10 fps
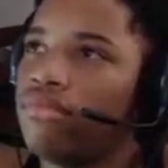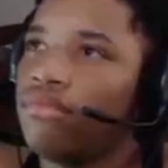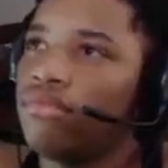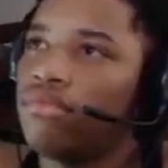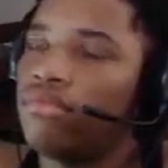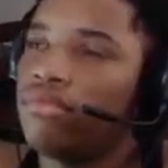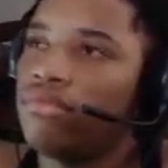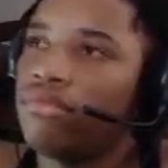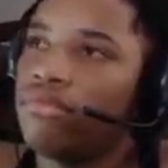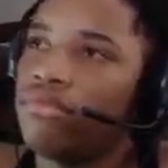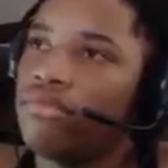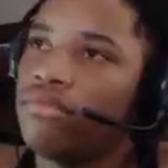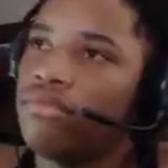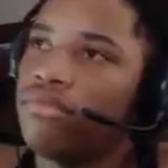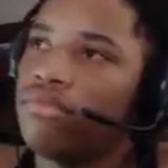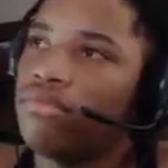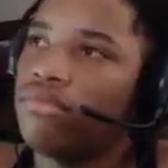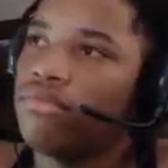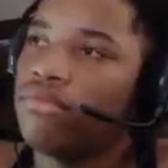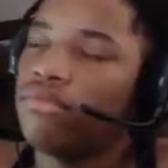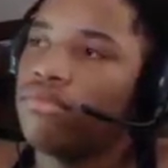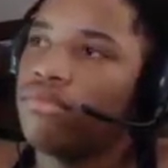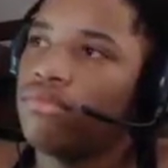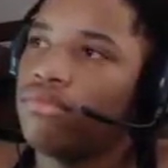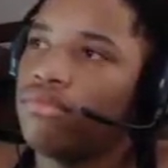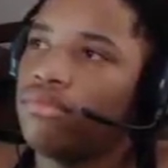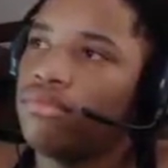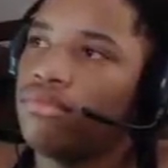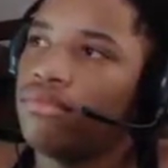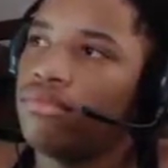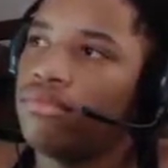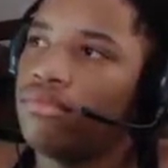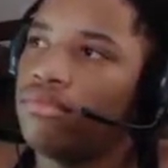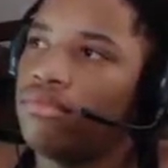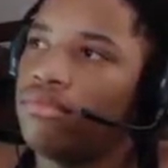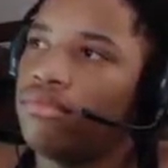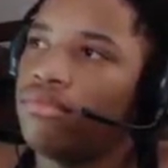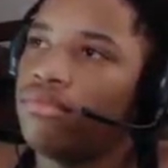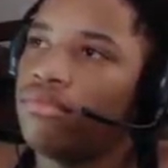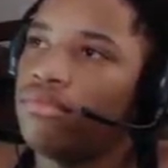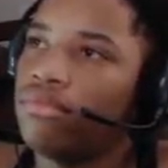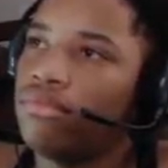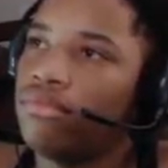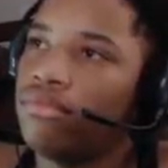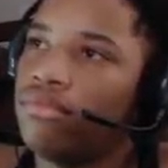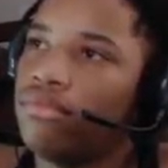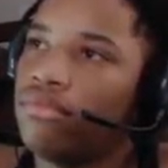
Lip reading: [no speech]